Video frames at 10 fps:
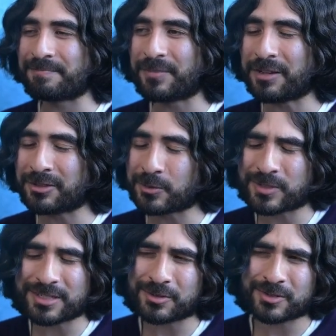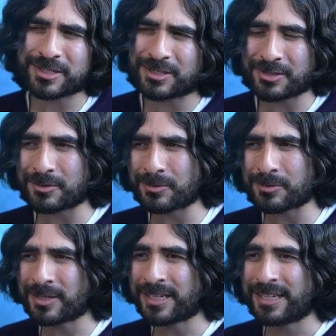If this was interesting to
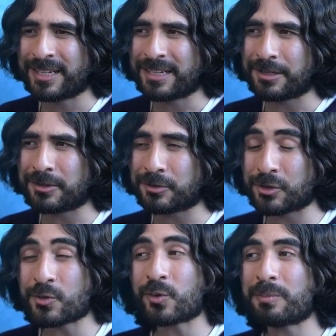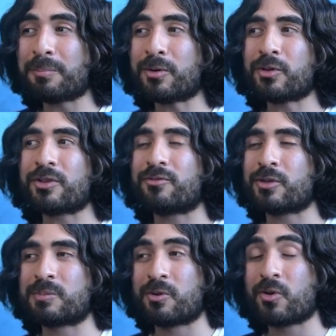you, do you remember the
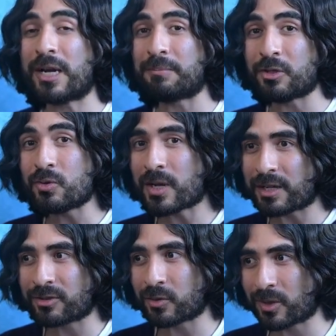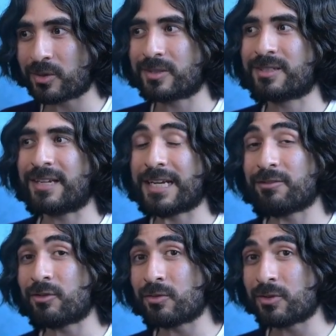first program you ever wrote? And
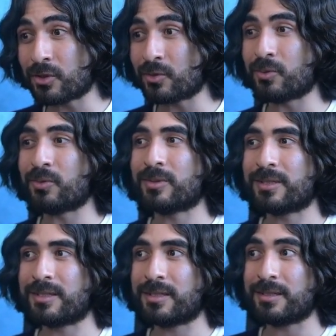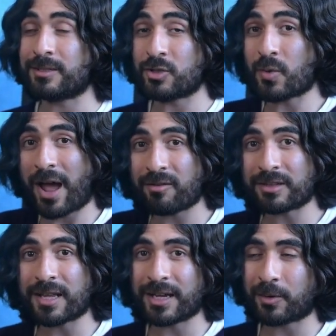if you do you have
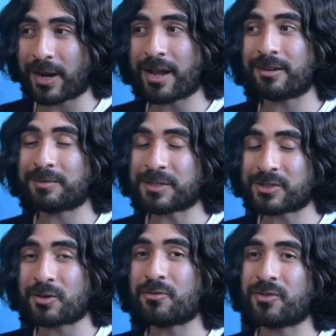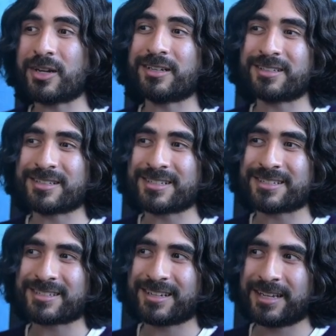it lying around? It'd be so fun to
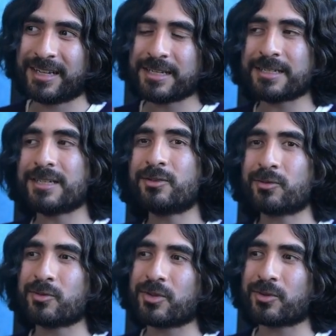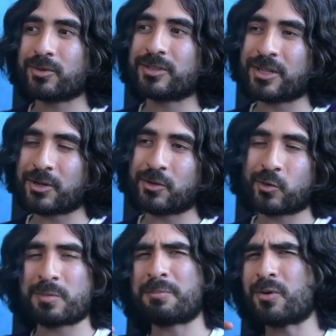just dig through your old code,
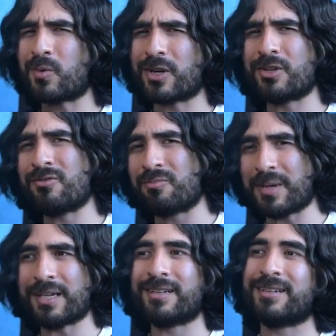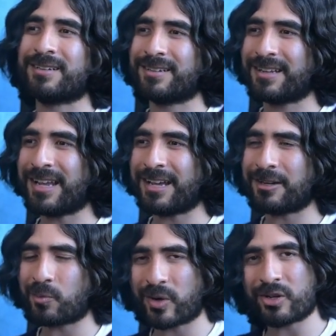remember where you've been
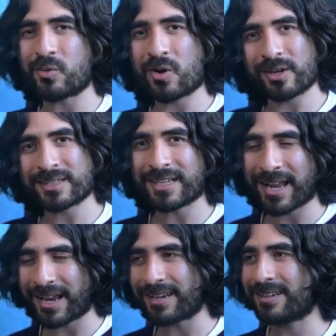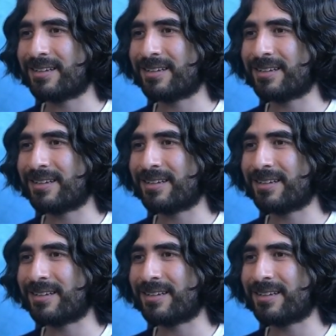and where you are today.